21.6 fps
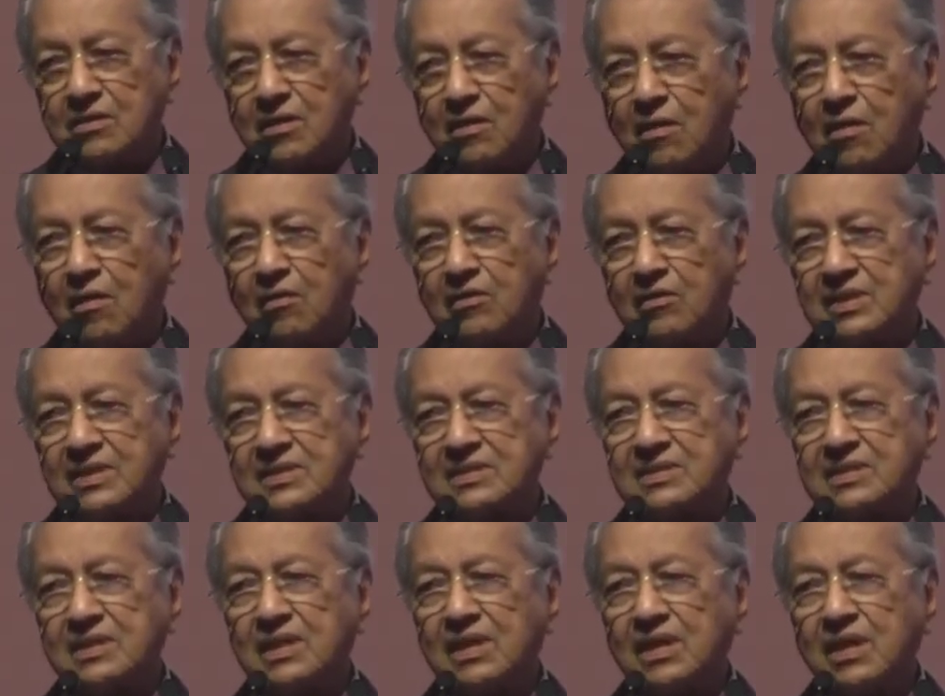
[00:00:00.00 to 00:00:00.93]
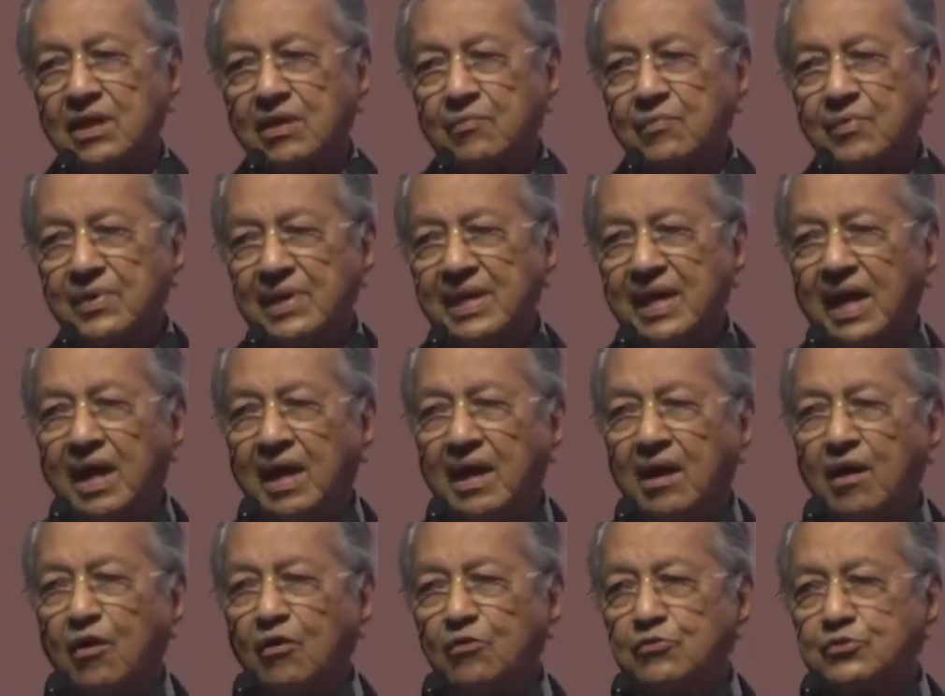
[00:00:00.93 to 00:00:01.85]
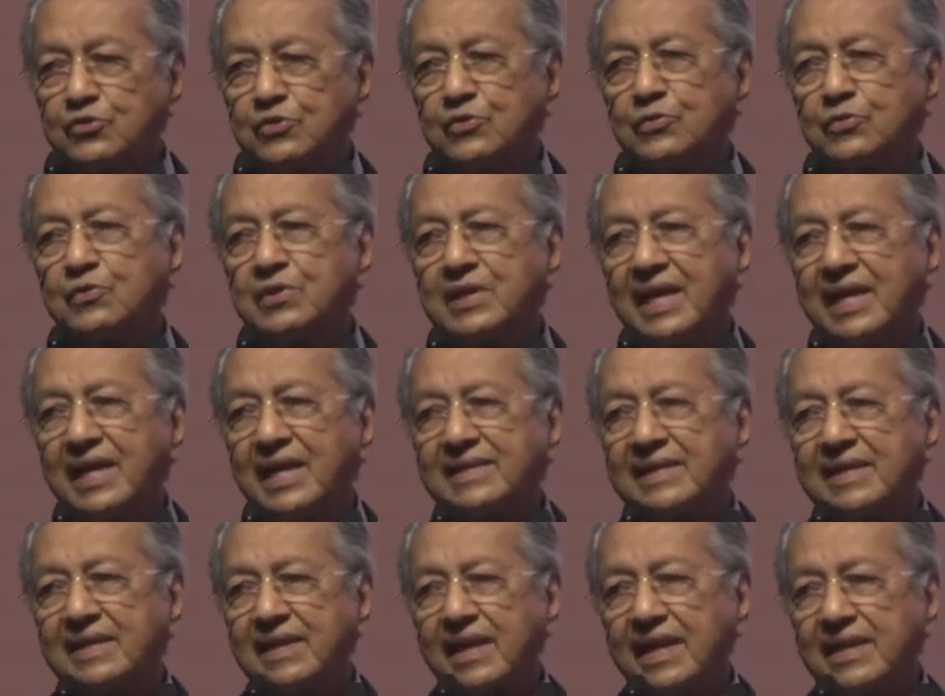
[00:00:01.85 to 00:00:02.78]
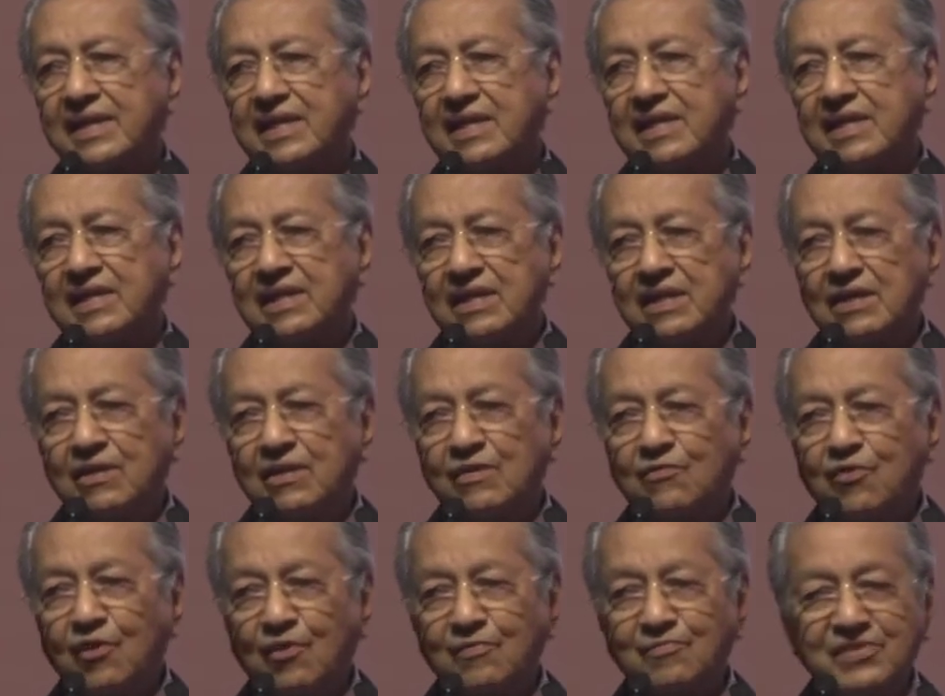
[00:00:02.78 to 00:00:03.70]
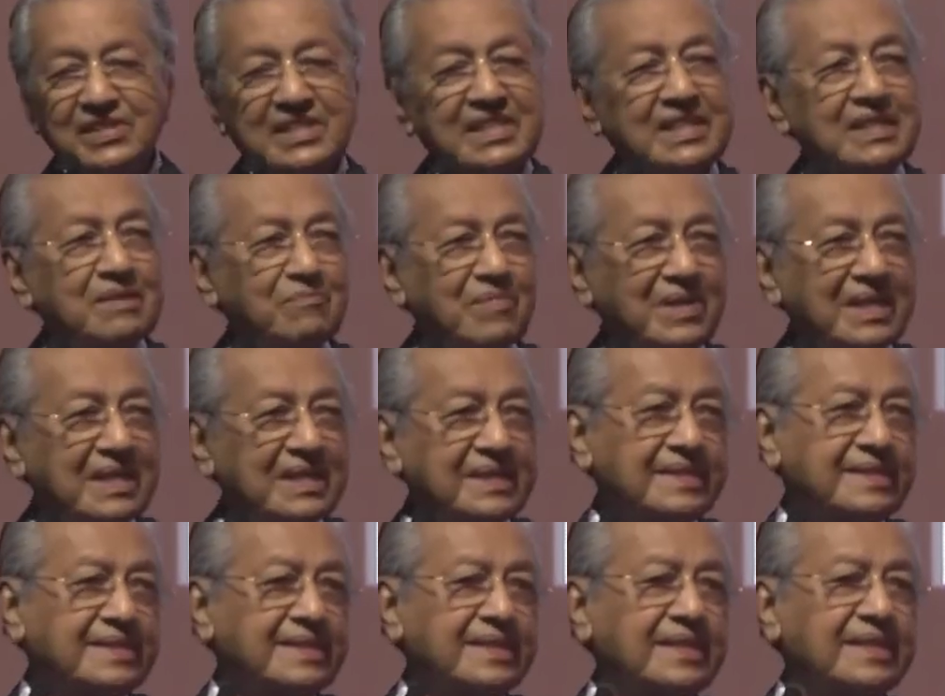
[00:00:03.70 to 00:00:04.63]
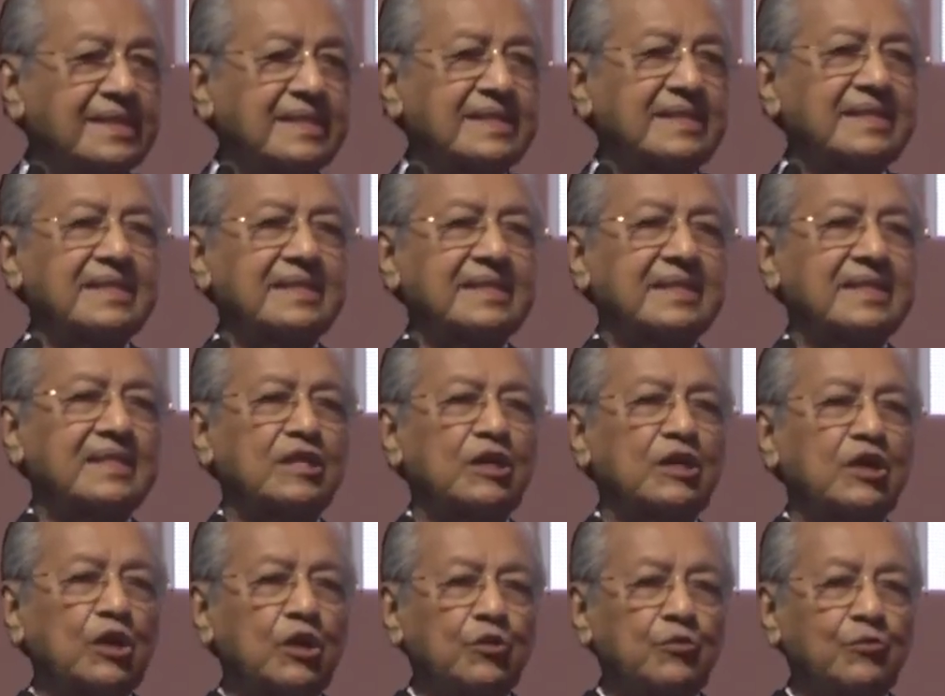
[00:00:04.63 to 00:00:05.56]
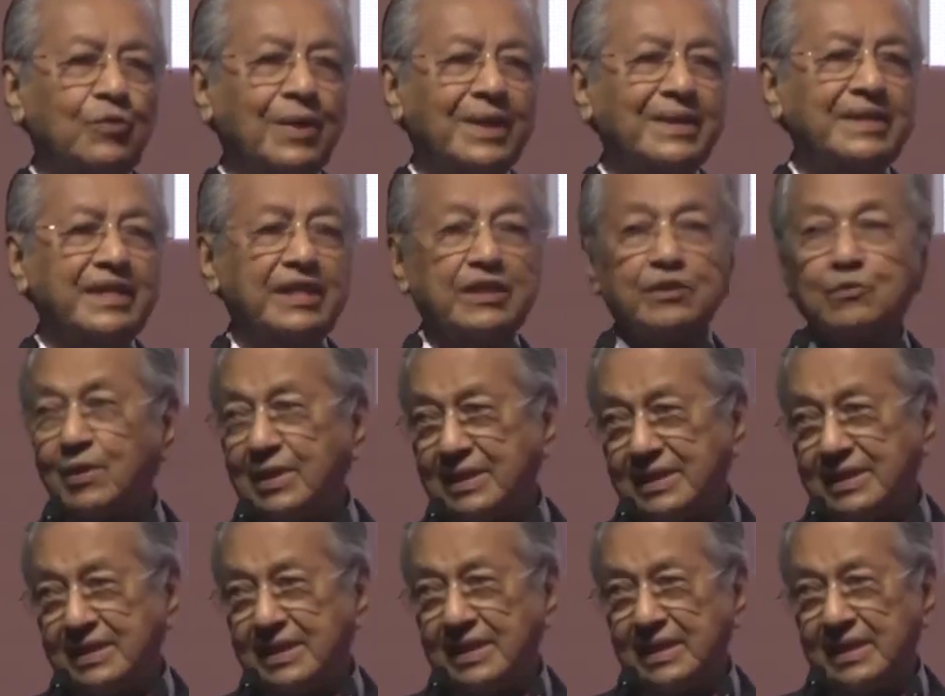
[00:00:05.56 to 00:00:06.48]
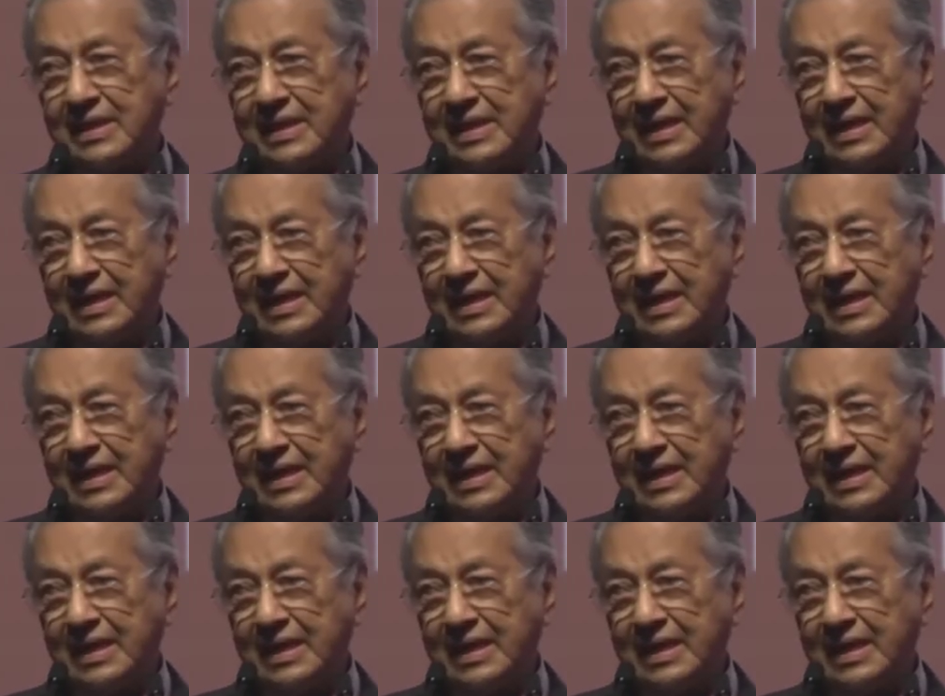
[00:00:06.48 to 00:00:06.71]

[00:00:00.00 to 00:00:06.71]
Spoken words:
Congress. We are also getting ready for Visit Malaysia Year 2020,